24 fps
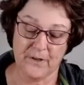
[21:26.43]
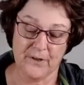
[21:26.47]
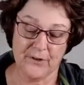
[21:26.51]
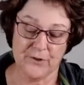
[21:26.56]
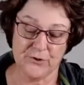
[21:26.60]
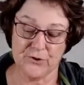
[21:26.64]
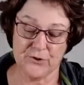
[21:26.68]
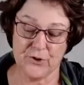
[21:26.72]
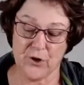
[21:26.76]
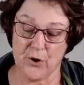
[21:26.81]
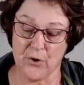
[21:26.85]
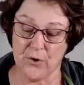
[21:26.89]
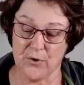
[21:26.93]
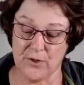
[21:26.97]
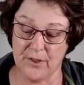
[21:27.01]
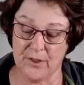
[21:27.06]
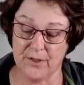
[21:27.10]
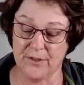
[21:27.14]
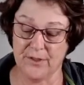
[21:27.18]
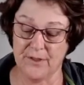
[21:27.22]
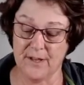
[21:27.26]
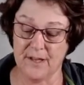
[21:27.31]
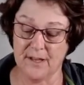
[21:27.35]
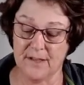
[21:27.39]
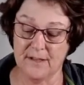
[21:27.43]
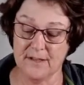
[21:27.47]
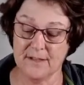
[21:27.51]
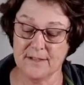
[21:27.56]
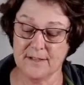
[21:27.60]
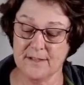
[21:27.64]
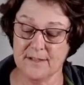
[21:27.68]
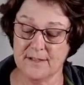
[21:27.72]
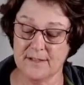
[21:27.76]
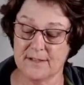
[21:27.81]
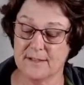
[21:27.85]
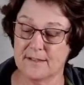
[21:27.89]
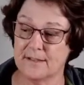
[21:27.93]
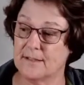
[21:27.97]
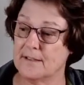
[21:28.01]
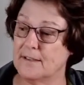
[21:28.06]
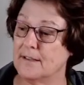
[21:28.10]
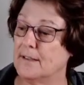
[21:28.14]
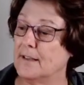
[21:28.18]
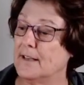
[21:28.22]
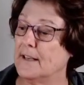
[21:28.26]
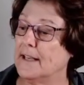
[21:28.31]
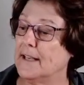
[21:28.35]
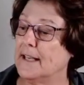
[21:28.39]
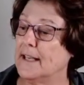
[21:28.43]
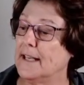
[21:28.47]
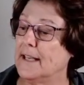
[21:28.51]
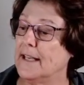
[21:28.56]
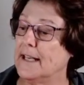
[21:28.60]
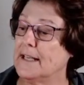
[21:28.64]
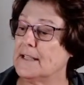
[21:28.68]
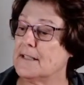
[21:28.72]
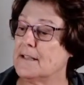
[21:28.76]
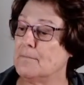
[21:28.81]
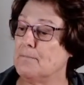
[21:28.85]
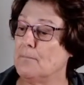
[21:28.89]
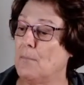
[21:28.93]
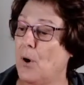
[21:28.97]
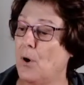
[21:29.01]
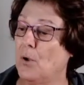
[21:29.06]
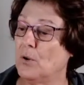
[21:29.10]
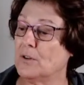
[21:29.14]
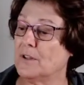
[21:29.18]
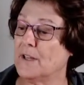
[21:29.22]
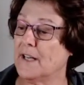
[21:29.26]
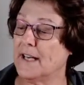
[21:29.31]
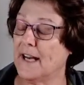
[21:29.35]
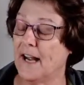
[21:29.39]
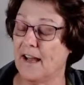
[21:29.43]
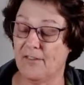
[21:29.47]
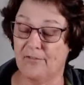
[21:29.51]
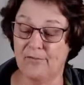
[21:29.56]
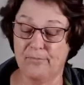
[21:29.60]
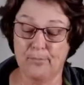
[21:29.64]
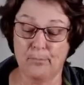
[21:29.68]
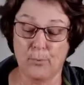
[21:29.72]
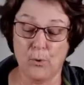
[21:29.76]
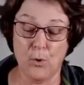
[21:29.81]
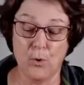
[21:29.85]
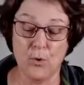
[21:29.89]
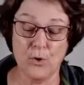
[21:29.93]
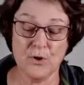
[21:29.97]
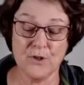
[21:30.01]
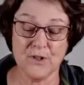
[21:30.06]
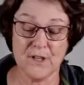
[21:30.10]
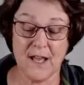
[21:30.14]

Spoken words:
So this is a mold that I've bought.